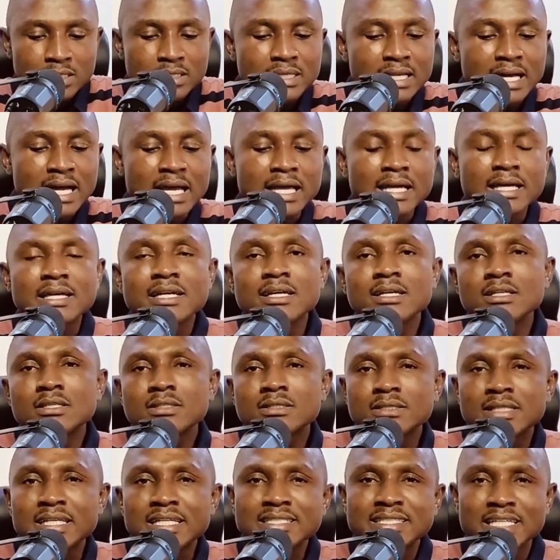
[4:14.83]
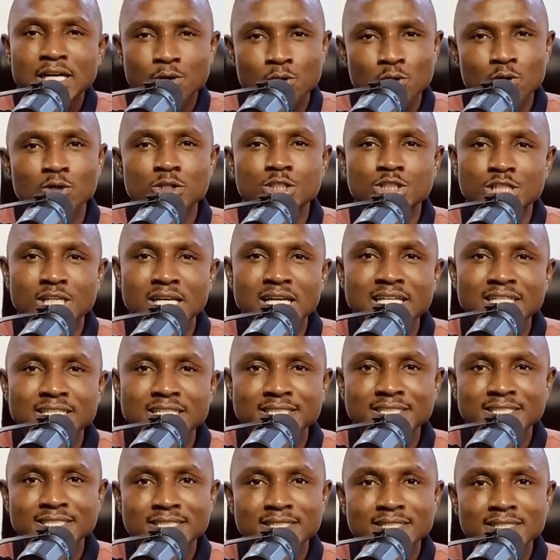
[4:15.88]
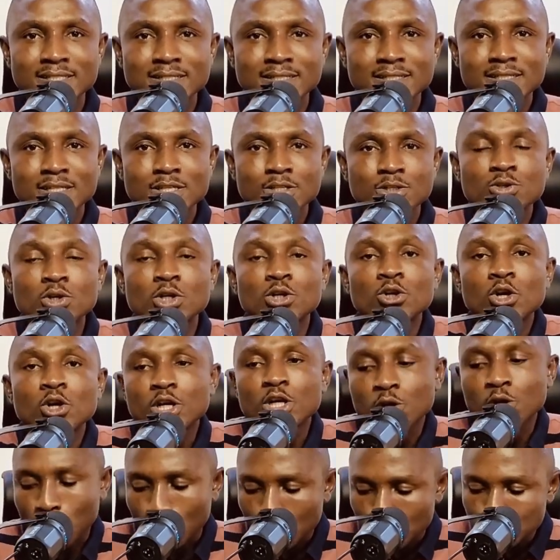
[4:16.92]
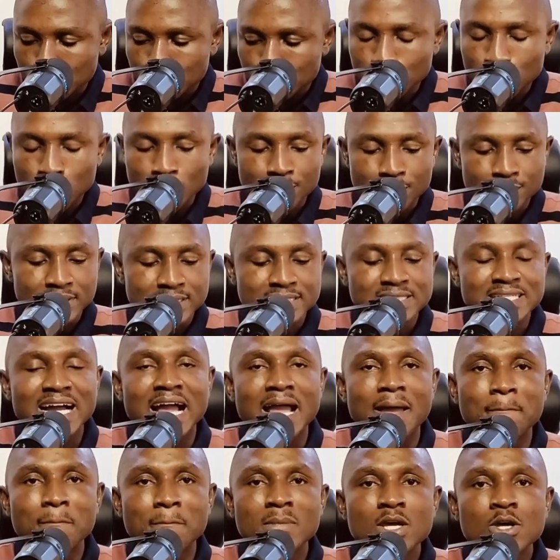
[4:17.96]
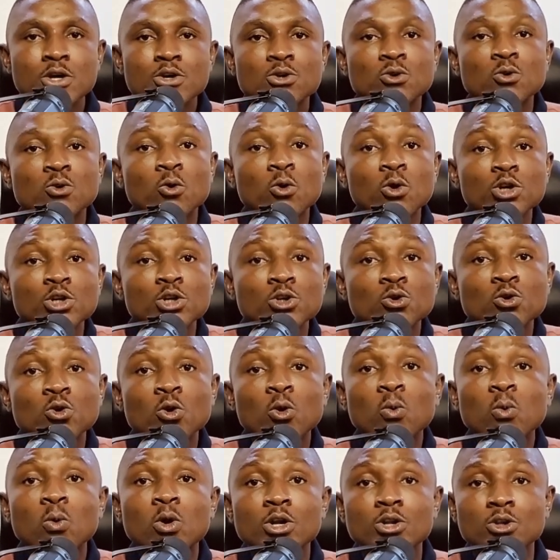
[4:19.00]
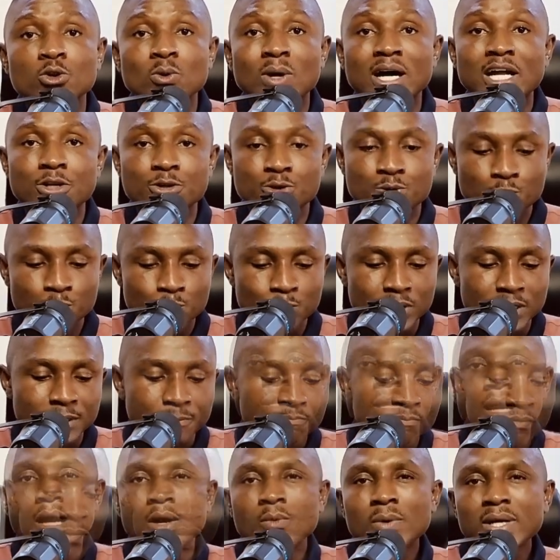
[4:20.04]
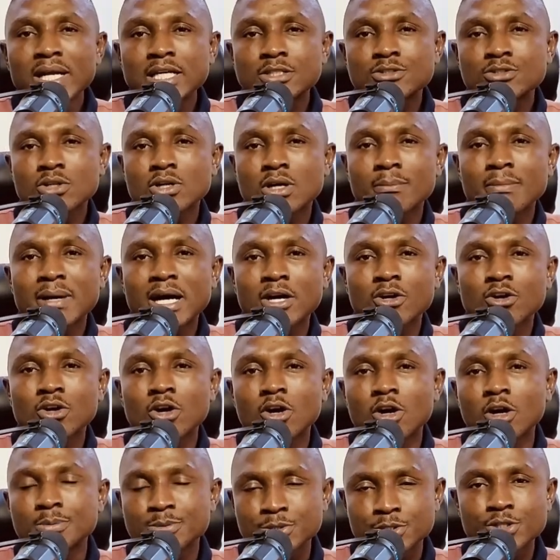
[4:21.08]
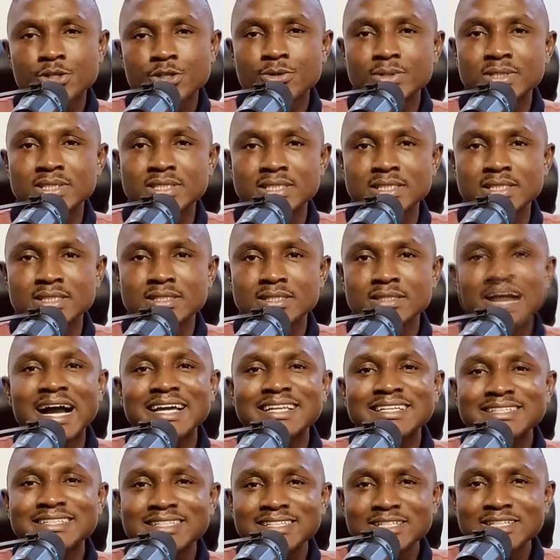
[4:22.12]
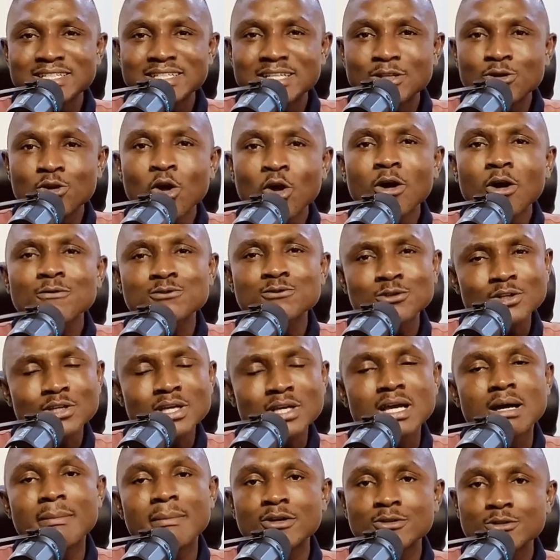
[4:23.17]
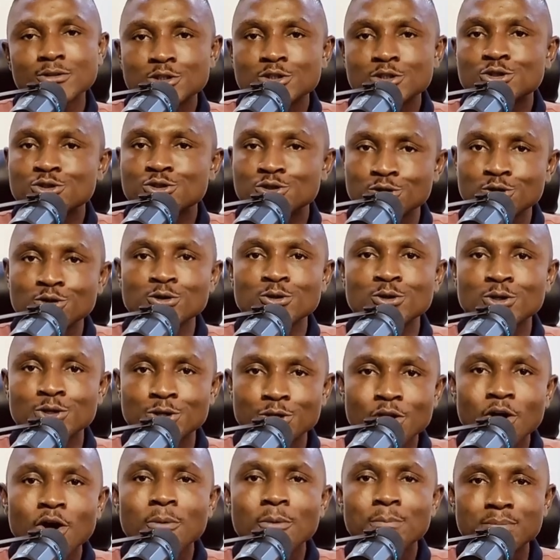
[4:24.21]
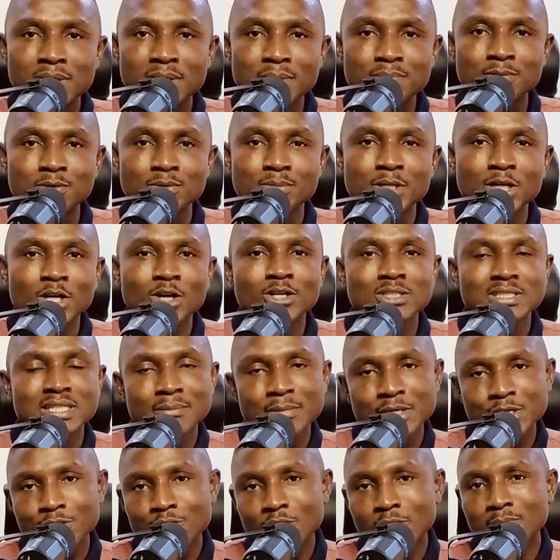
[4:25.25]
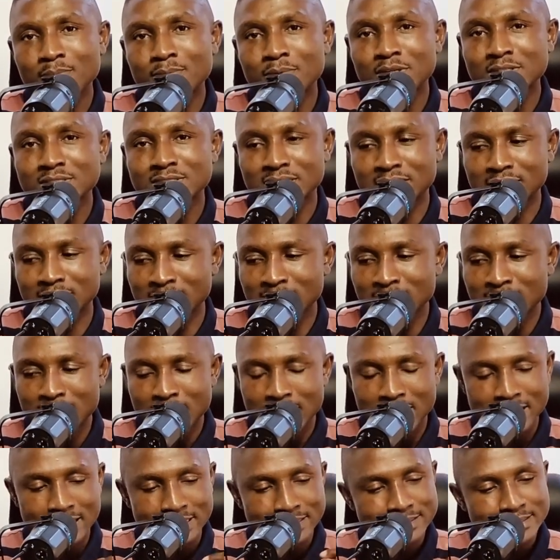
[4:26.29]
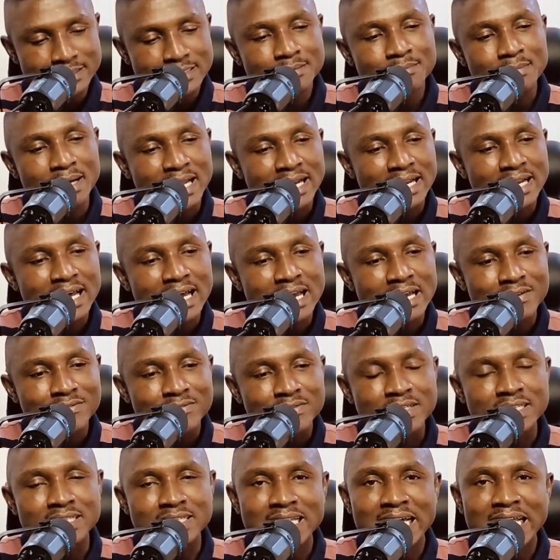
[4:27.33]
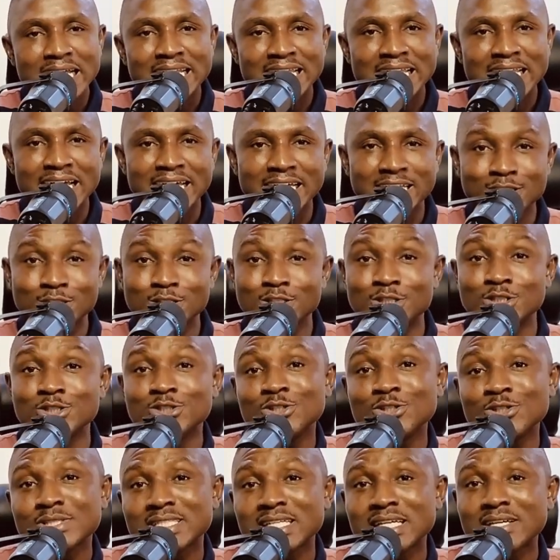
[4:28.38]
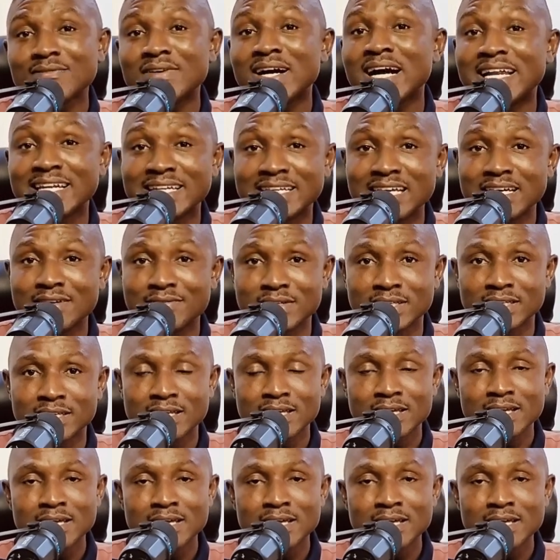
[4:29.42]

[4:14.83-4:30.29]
like, things are going to change. You're not in control of the time. You only know what you are doing. And when I talk about obscurity, I love talking about these two young people because I'm a young person and I see my life in that line, Joseph and David.